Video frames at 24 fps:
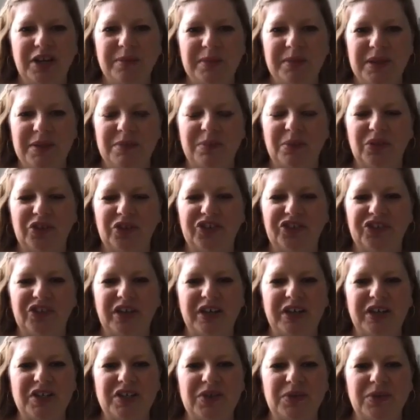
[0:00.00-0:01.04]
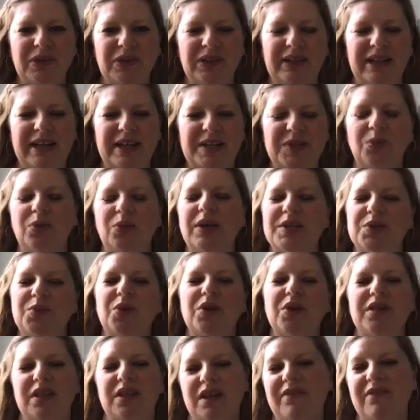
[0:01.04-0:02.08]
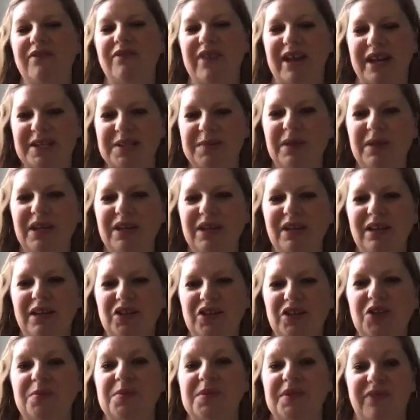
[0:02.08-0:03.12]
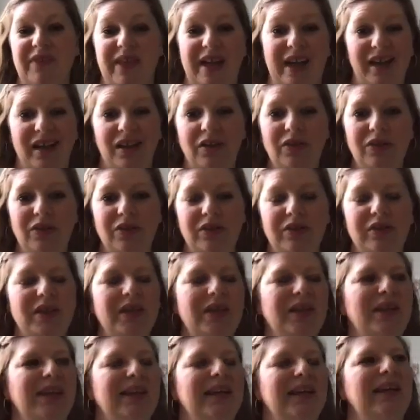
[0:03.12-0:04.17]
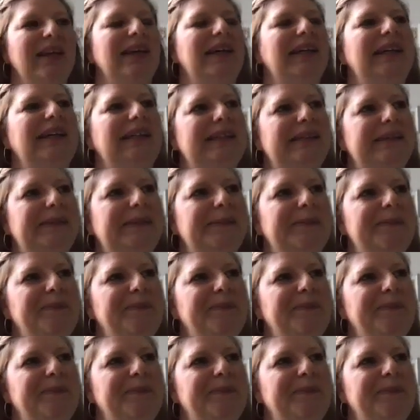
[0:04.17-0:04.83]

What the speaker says: people are starting to realize what's worth an investment in terms of health. Yeah.